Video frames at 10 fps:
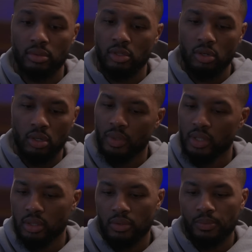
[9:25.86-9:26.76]
You know, it
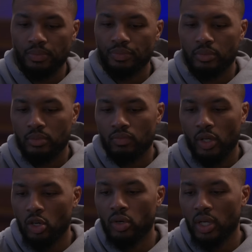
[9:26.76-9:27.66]
was,
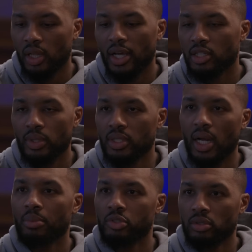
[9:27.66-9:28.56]
going to class wasn't
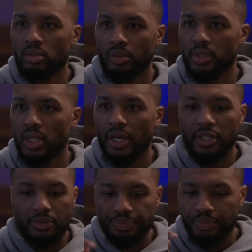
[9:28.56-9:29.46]
optional. It was
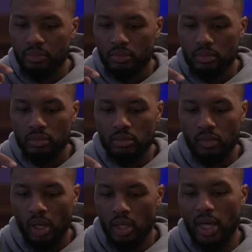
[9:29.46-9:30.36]
like,
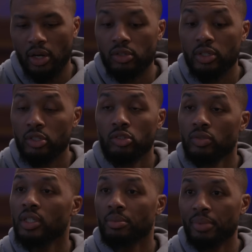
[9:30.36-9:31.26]
not only do you
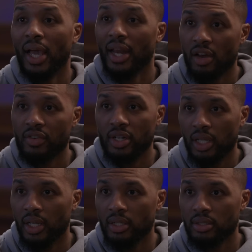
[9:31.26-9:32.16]
need to be at every
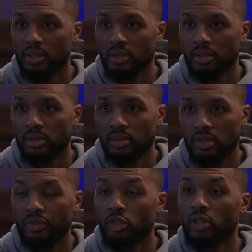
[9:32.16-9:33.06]
class,
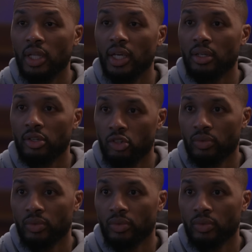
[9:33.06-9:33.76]
if you're late, you're